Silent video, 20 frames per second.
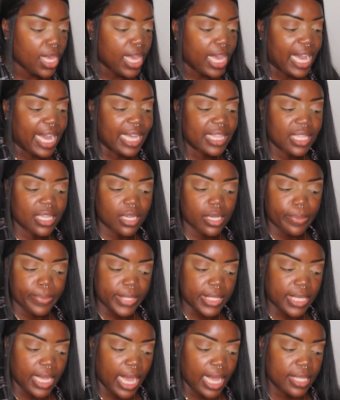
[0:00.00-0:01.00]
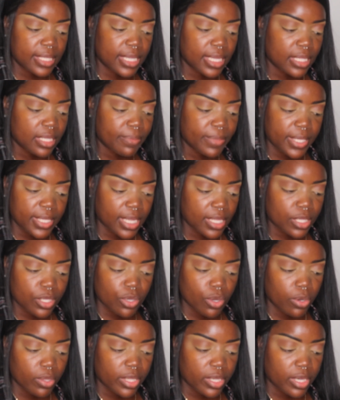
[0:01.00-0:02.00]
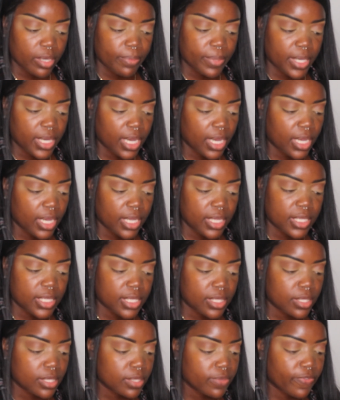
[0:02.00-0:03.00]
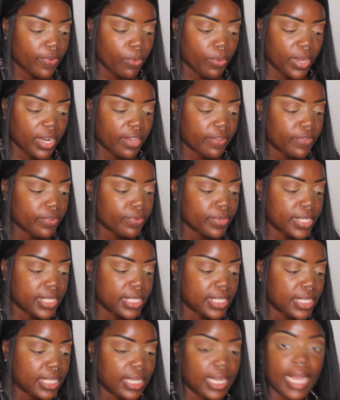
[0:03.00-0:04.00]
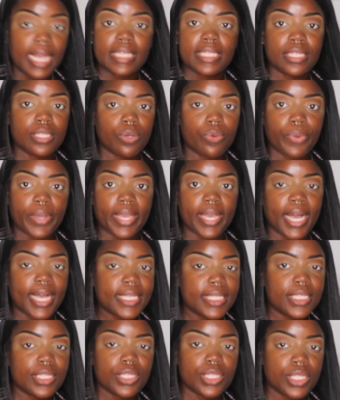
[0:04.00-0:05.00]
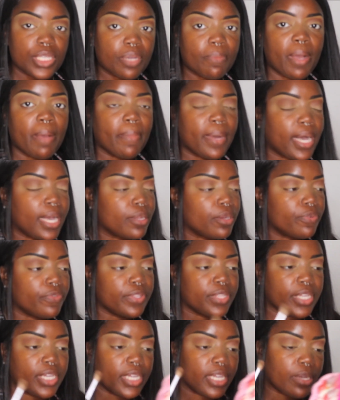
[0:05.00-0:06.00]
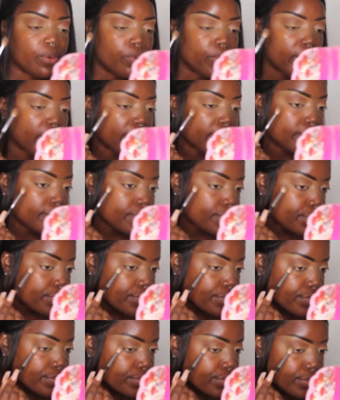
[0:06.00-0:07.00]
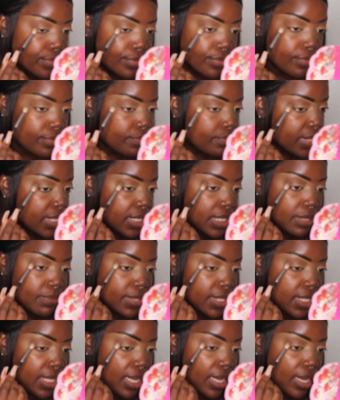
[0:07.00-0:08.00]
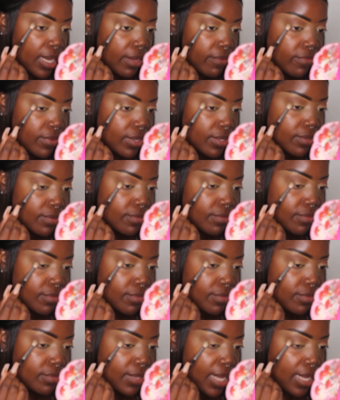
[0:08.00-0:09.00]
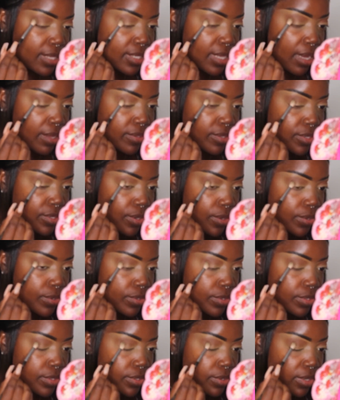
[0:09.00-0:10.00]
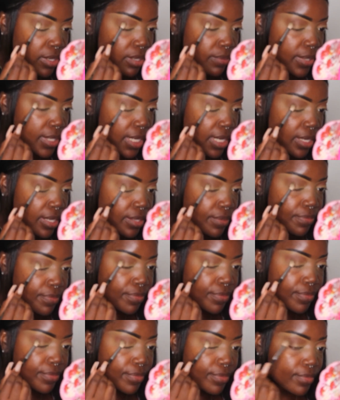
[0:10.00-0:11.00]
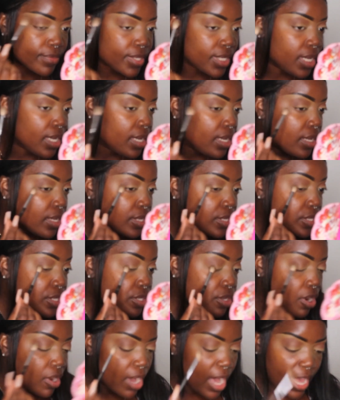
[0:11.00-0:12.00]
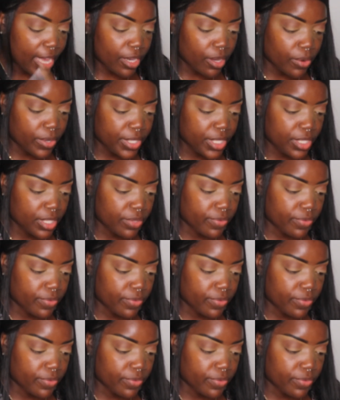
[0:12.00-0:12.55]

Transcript: I think it was God telling me not to go there, because for whatever reason I still went. I still took my behind over there and went. Biggest mistake ever. That's how this whole story began. So I go into the